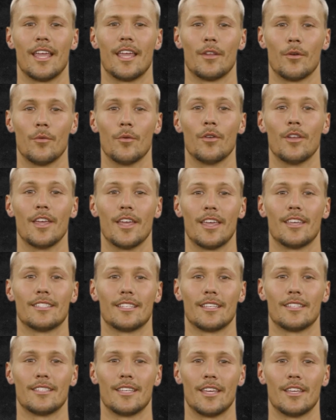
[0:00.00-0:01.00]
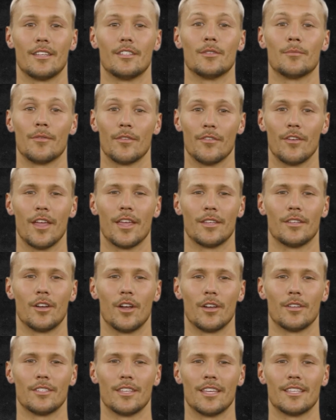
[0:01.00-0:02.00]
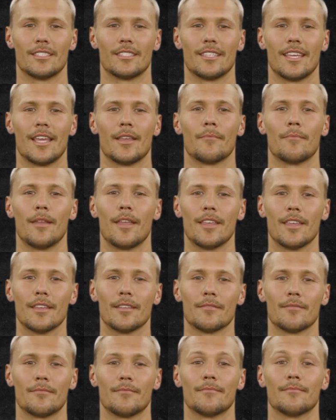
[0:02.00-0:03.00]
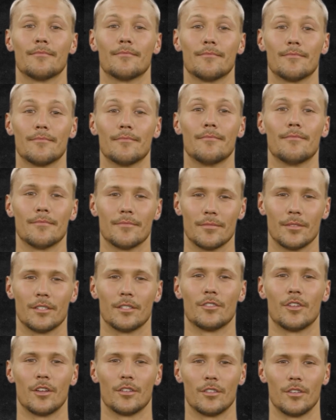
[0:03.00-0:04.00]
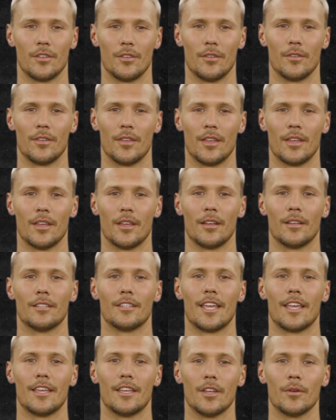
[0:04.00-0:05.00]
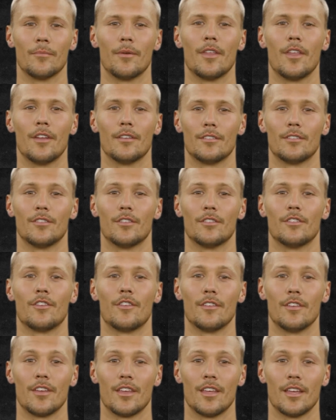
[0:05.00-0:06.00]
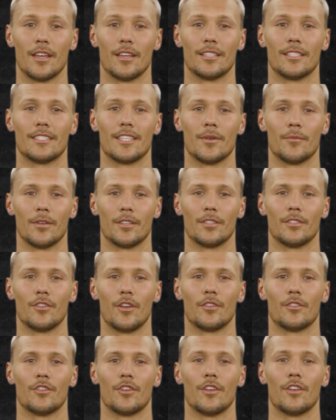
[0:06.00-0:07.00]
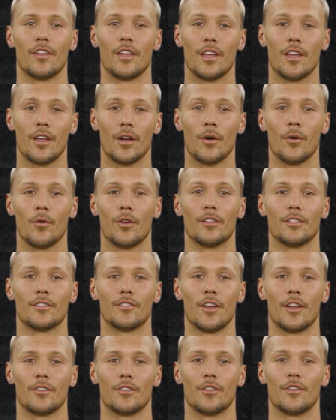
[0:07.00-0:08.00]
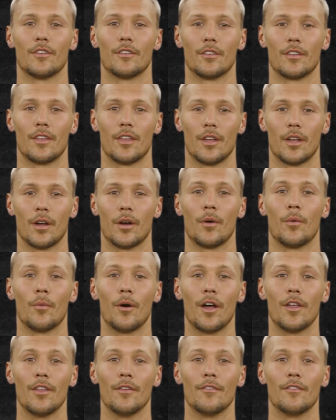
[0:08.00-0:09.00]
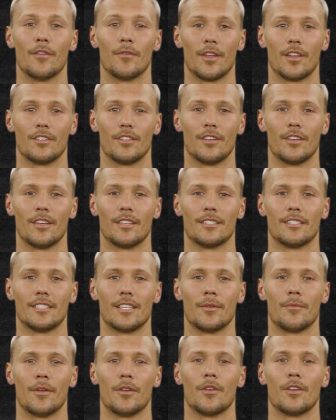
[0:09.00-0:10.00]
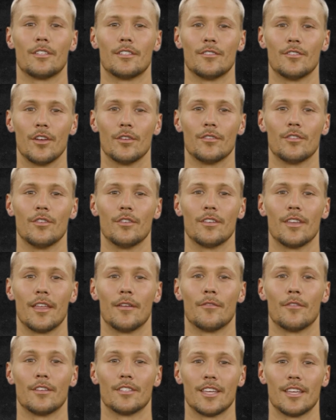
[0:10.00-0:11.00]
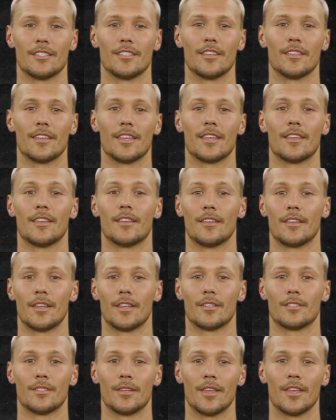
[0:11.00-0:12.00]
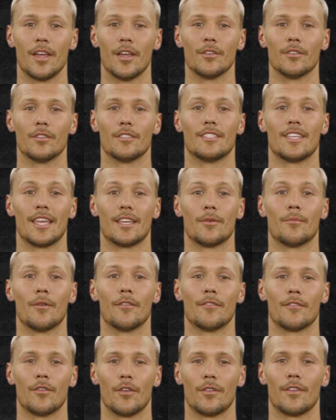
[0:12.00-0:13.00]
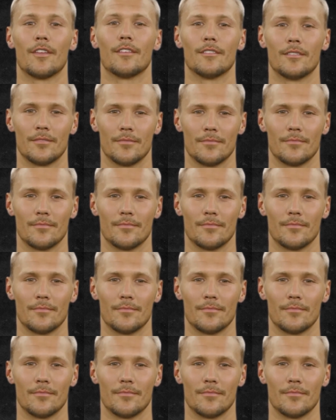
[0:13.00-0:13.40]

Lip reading: and organizing data to provide context and meaning. Structure. Data can be unstructured, semi-structured, or structured, while information is typically structured and presented in an easily understandable format.